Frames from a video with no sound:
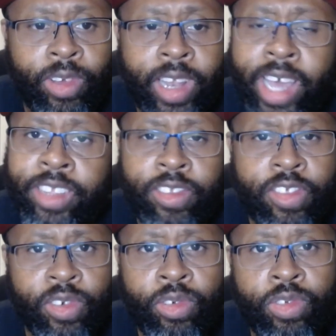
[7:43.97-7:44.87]
A lot of the
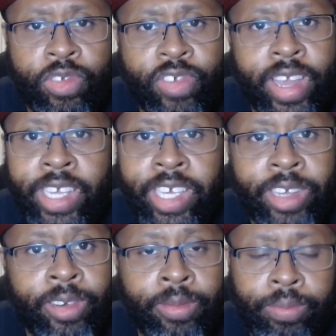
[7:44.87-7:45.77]
schools were trying to
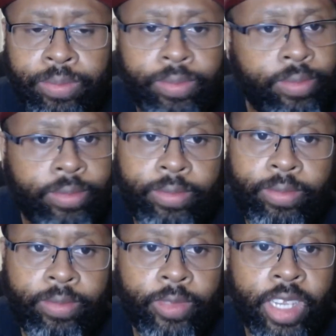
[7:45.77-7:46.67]
get him,
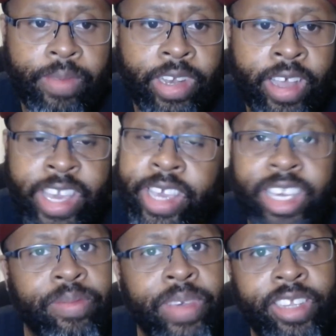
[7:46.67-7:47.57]
but uh, he
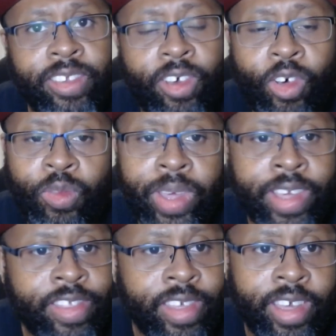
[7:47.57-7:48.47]
committed to Ole
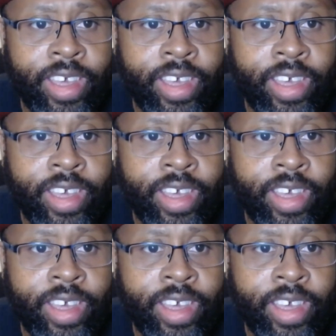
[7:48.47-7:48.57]
Miss.